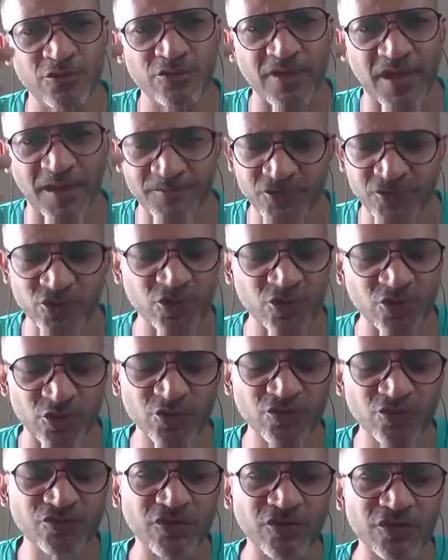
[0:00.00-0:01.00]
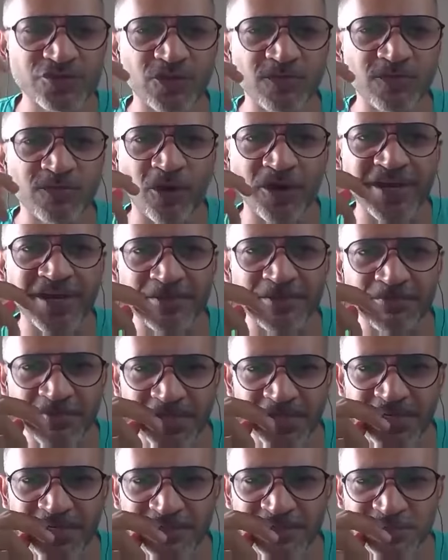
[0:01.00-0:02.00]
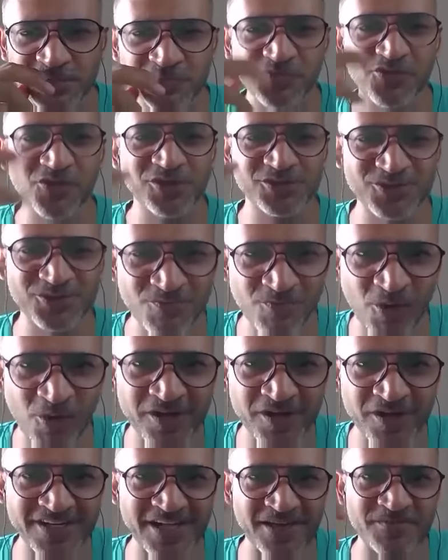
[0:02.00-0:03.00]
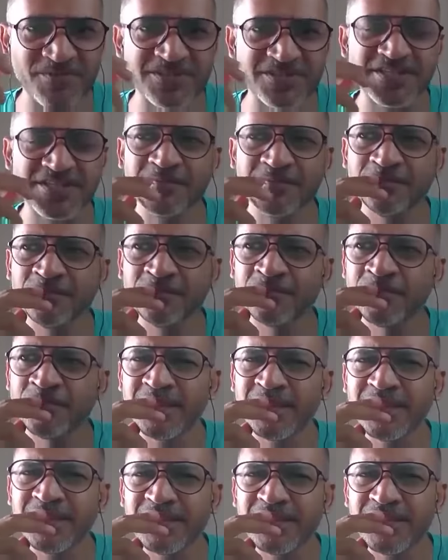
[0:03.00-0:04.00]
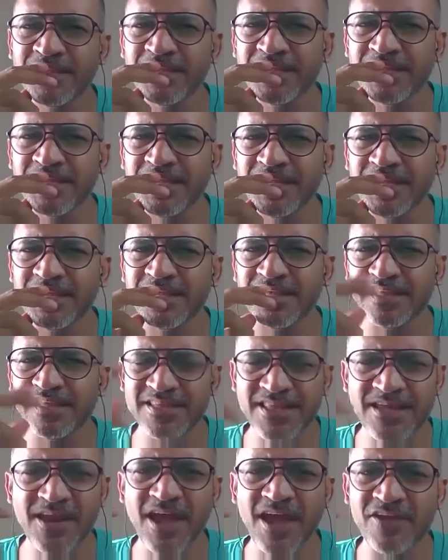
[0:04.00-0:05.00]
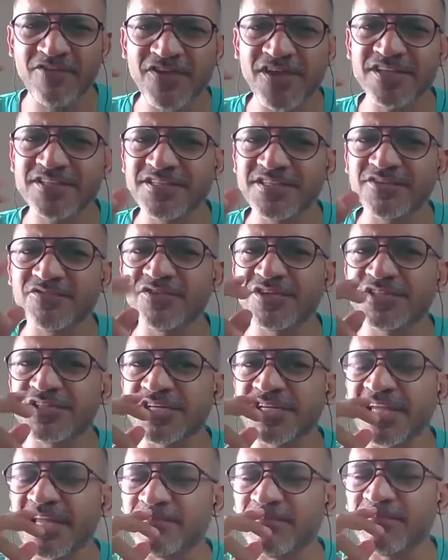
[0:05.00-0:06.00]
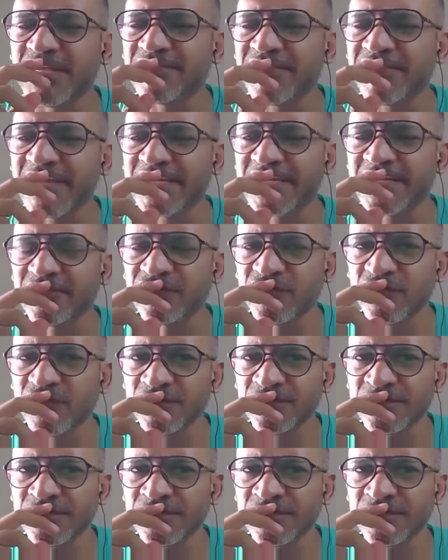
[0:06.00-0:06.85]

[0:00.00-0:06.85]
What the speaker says: I'm sure you've also bought IPL, you also bought KBC. There are ways in which it can be effective, no?